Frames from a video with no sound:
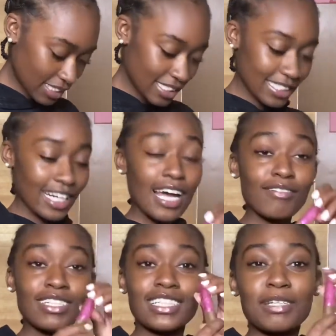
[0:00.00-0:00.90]
Then I have
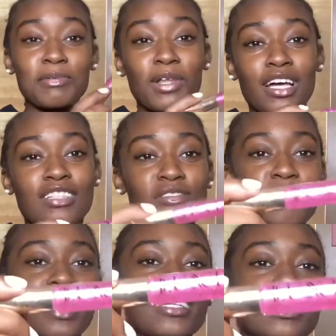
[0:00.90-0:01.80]
this lip gloss from
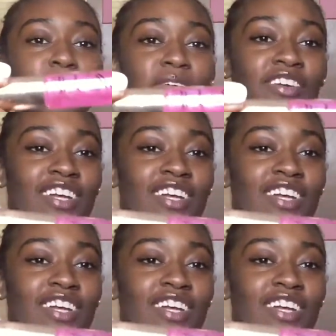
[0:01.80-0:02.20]
Luxty Beauty.